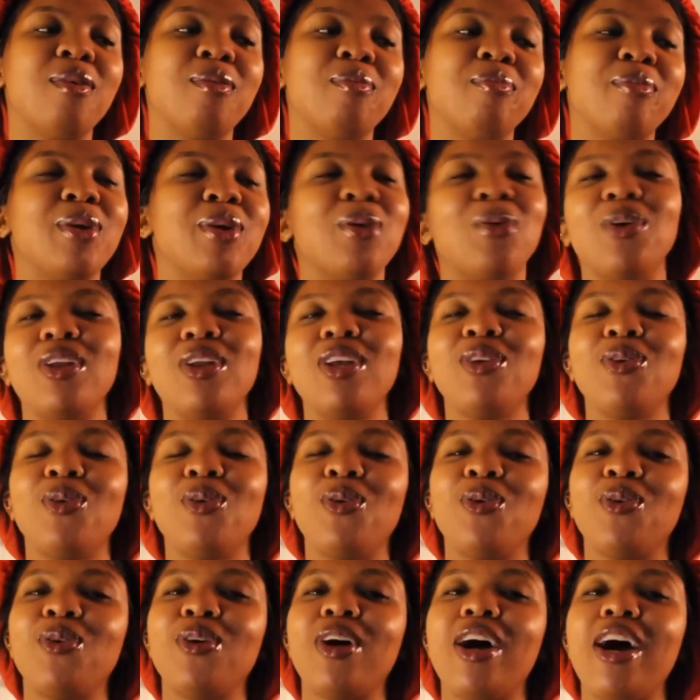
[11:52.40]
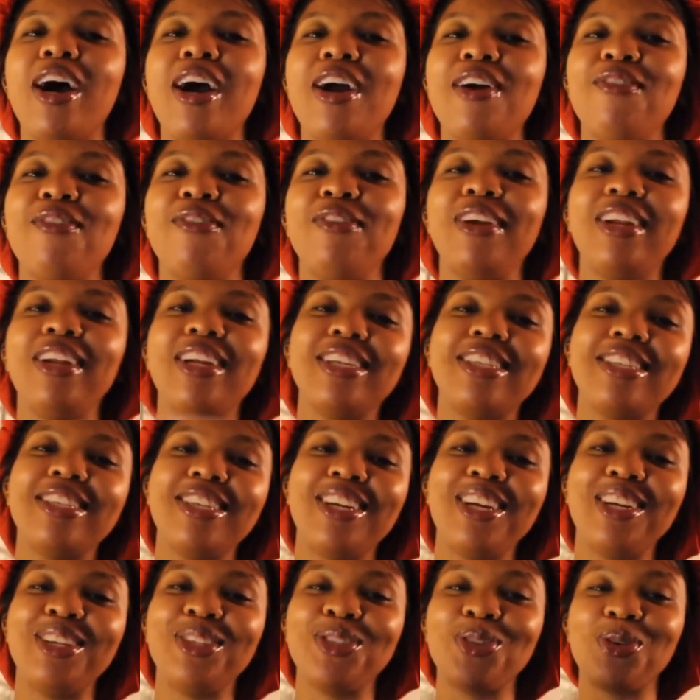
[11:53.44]
But all in all, I really did
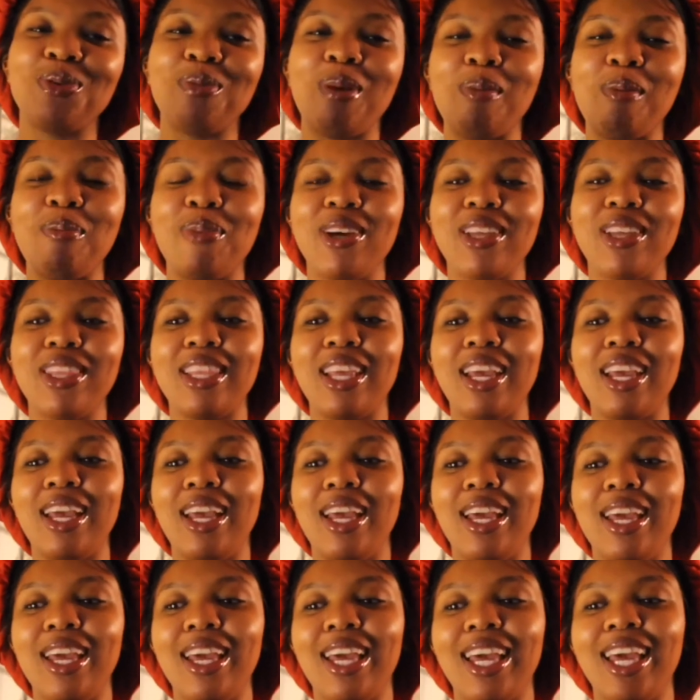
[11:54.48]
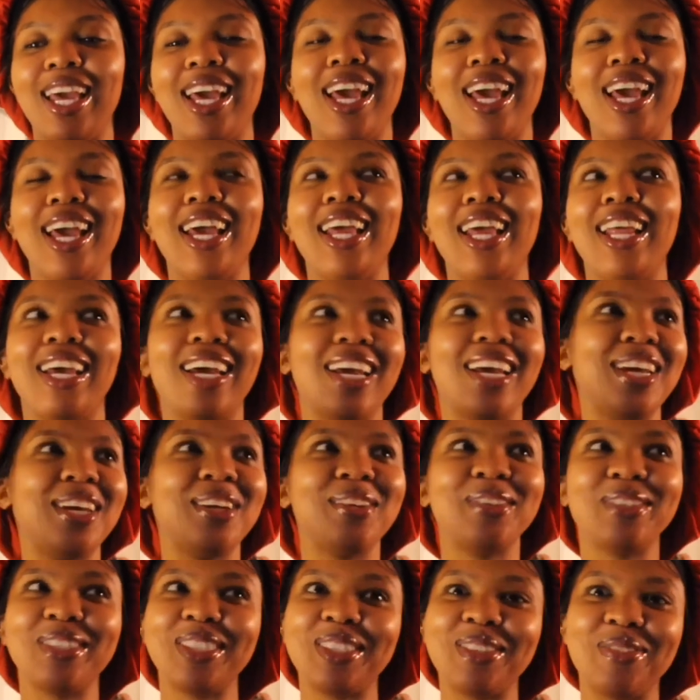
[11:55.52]
enjoy my birthday.
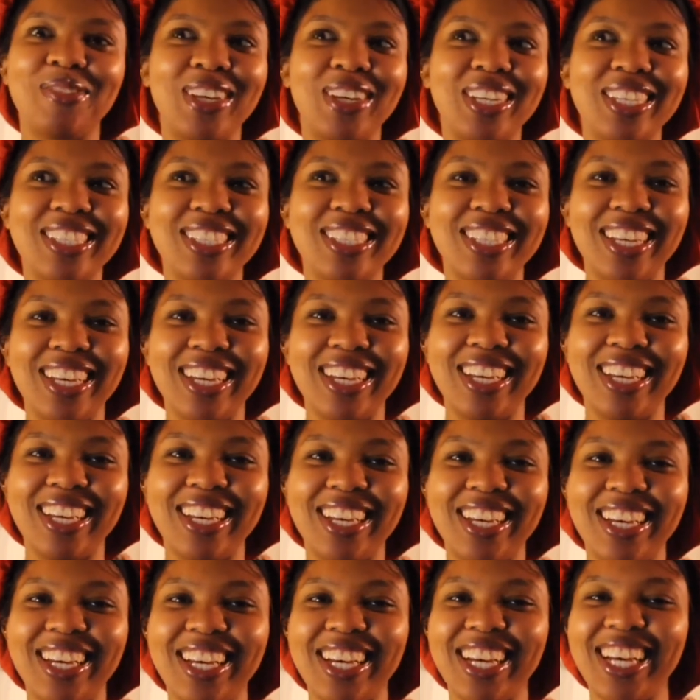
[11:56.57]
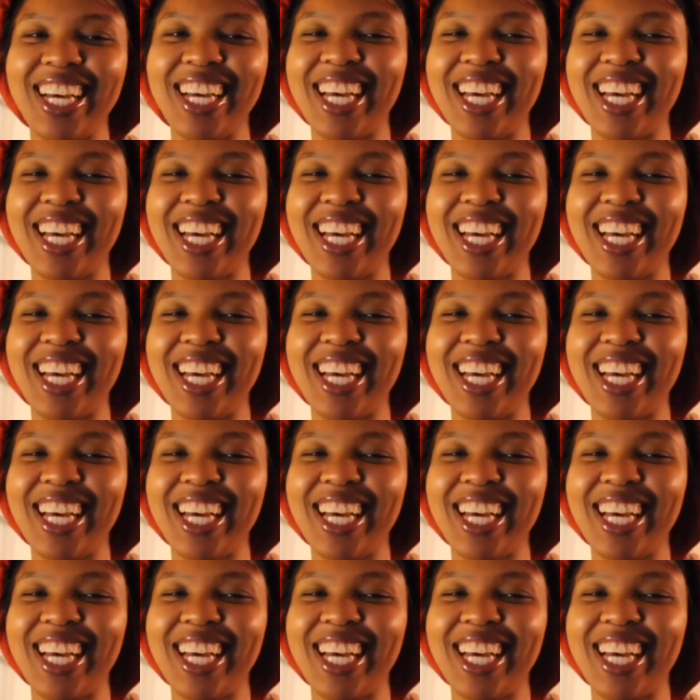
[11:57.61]
It was amazing.